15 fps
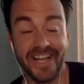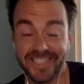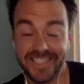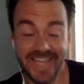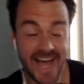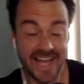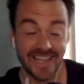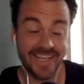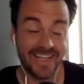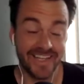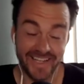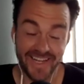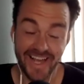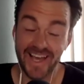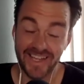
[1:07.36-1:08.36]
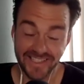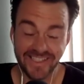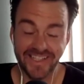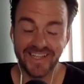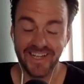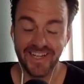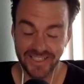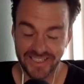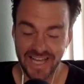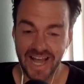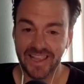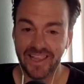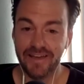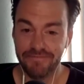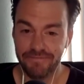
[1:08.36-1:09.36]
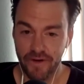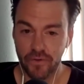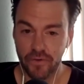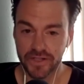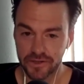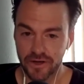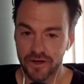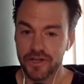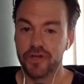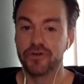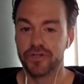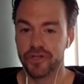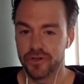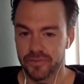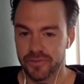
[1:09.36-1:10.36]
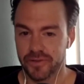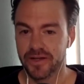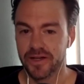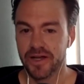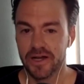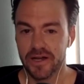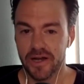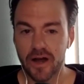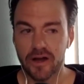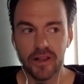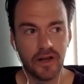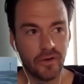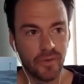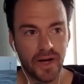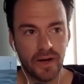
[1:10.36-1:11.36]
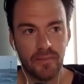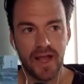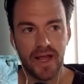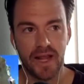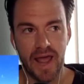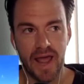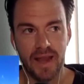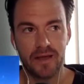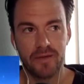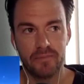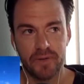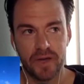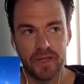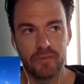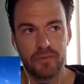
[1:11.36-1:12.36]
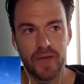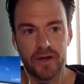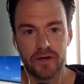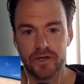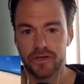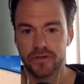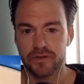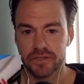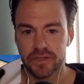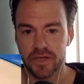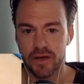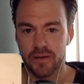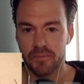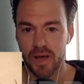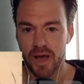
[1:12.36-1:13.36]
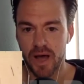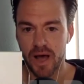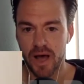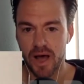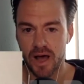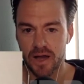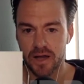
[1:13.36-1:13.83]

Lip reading: sadly, yes. Sadly, focus on YouTube. Not only are we going to make an edit, but you better do a